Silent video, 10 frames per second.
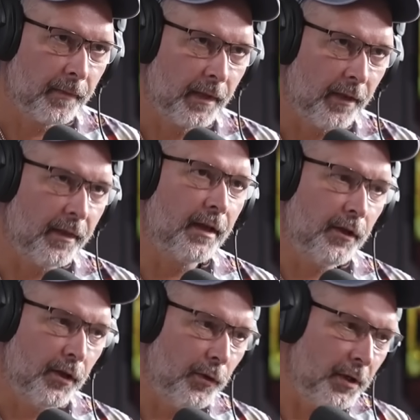And then,
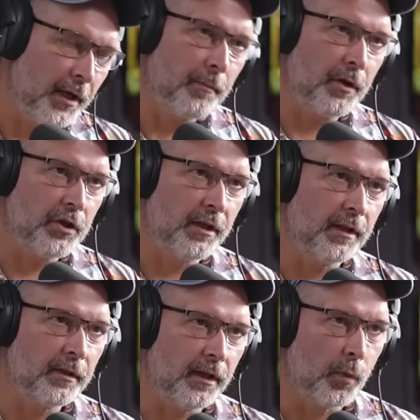you know, you can machine
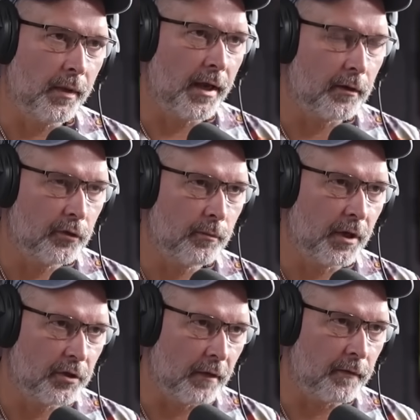it, you know, without too
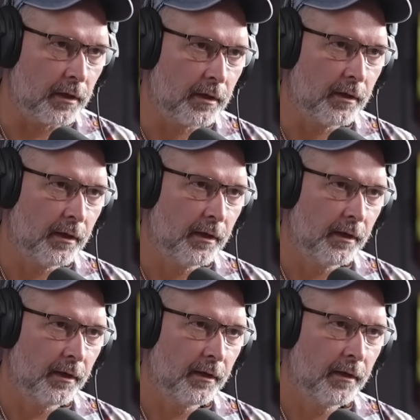much effort.
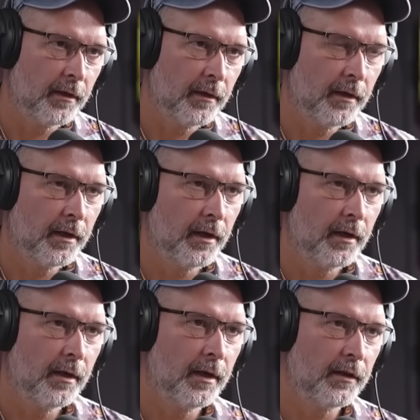Mm.
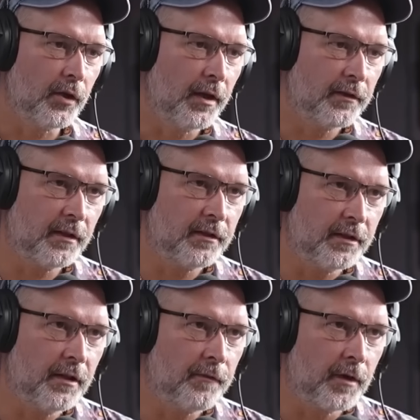So it's it's a
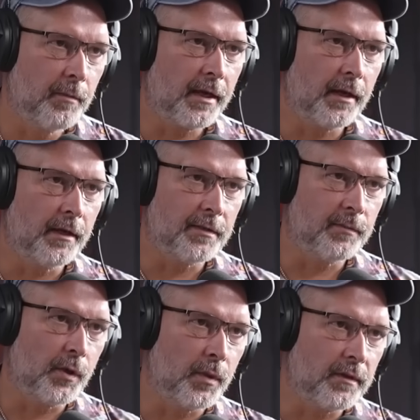different mechanism.
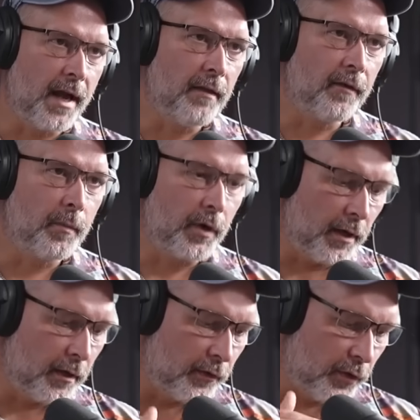So with alpha
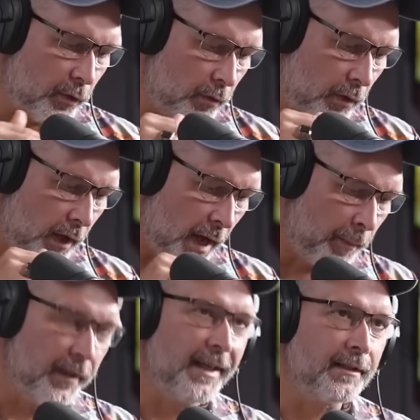particles, you
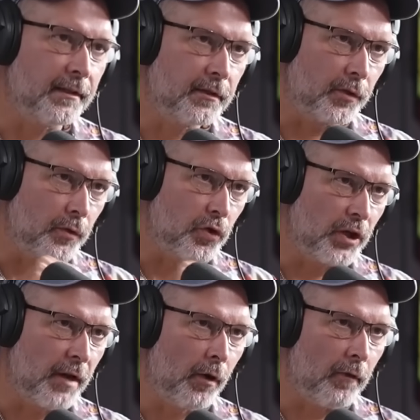ablate it. So you
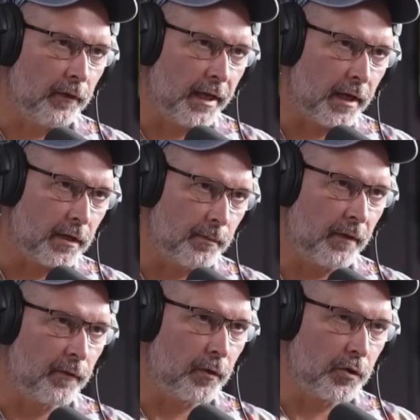shave off layers by
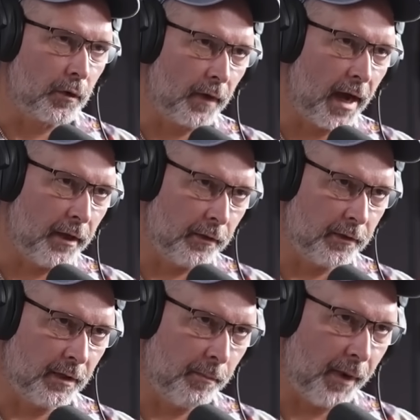virtue of
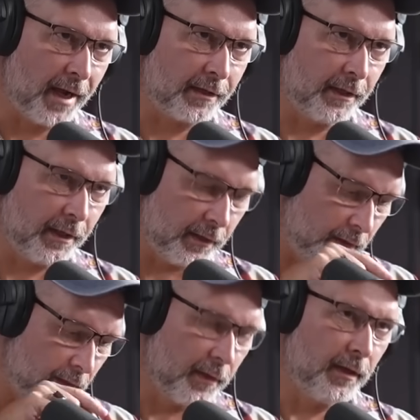ions impacting and,
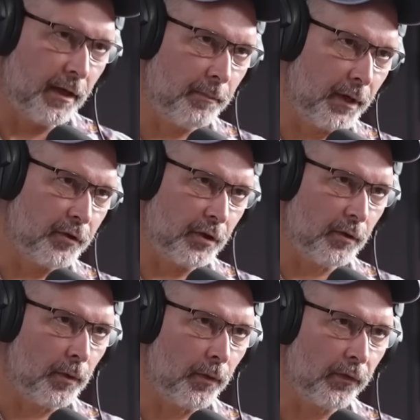and mm. punching
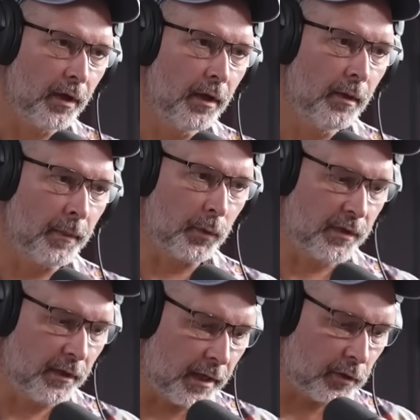holes. But with
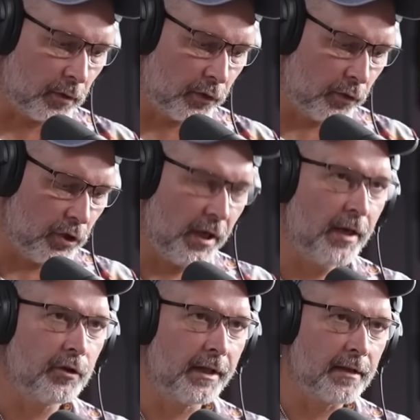electrons, you
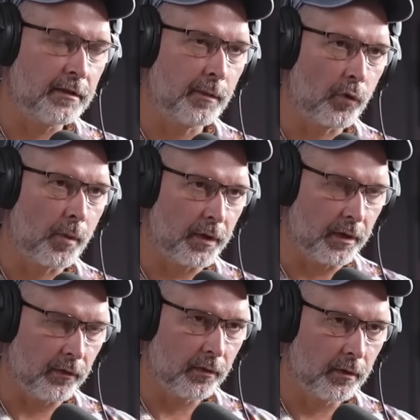change elastic
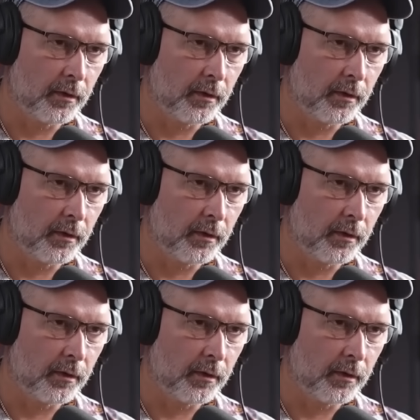properties.